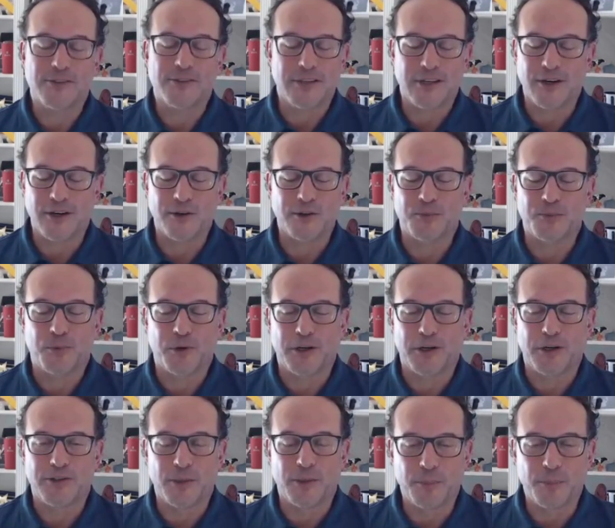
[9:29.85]
It's pretty
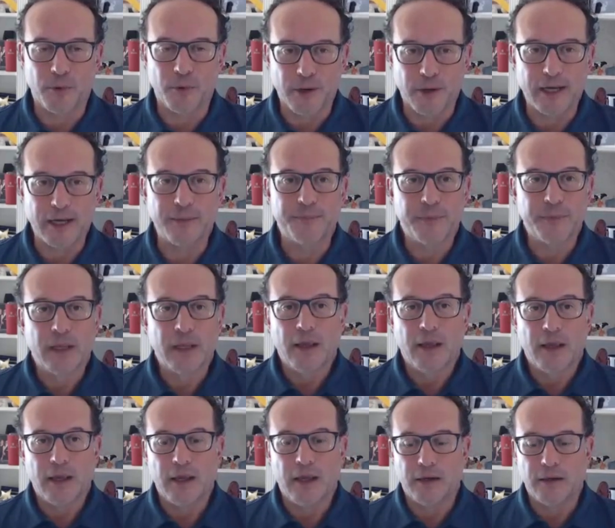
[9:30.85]
simple, right?
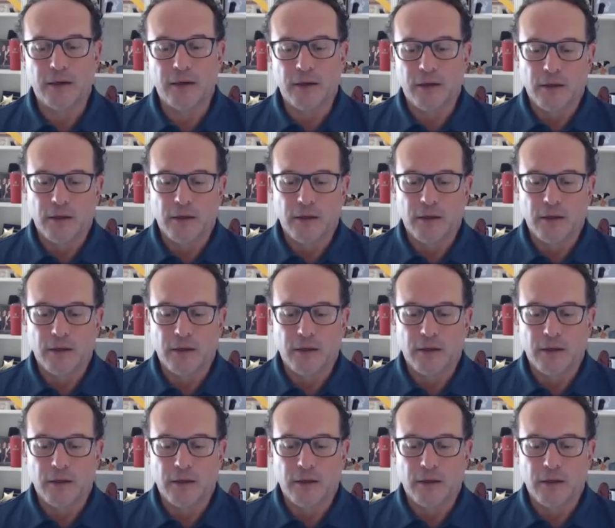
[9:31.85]
And